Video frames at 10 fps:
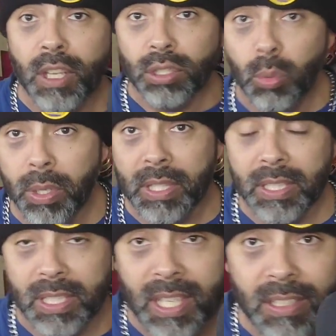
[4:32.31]
So what
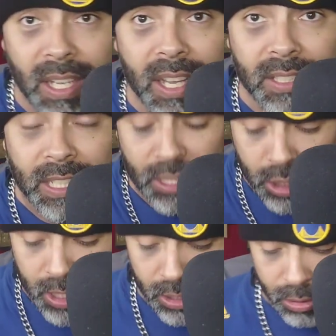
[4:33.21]
this kid does in
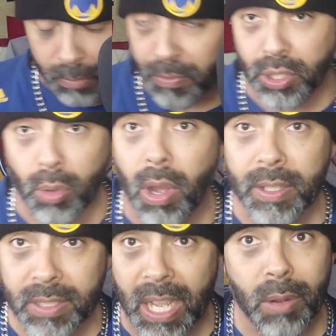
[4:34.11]
his
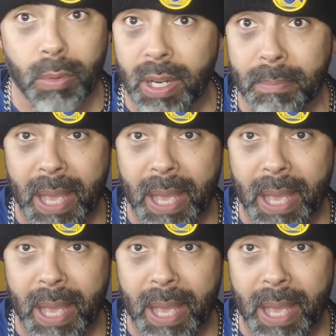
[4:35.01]
strong, stout running